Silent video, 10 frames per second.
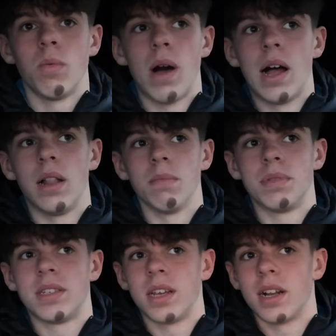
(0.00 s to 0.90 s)
while
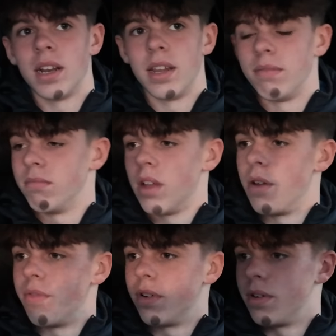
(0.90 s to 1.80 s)
particularly
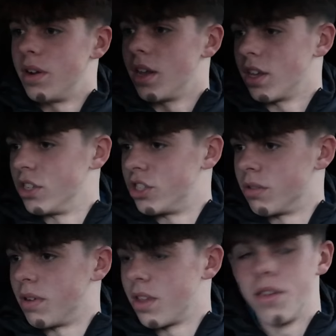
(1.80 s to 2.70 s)
over in
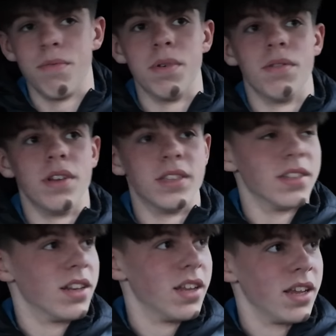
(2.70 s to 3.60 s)
Lincolnshire where you've been
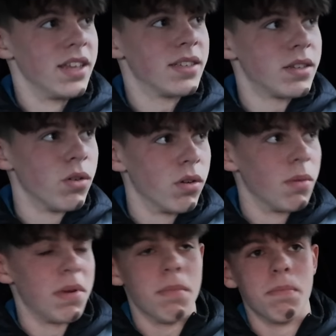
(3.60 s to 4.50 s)
recently, it's
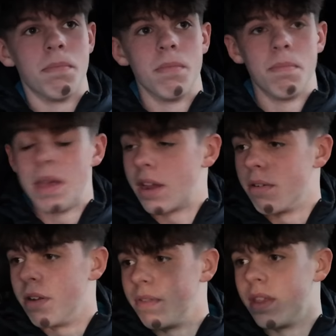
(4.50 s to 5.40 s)
all a bit
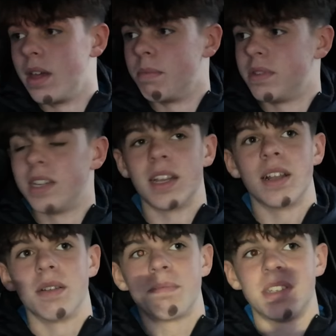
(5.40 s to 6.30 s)
bigger over there,
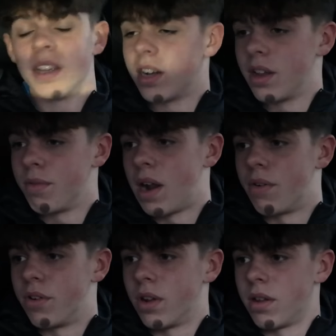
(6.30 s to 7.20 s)
particularly
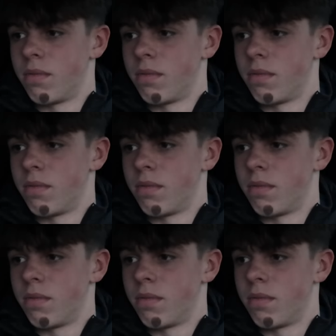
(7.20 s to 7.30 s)
around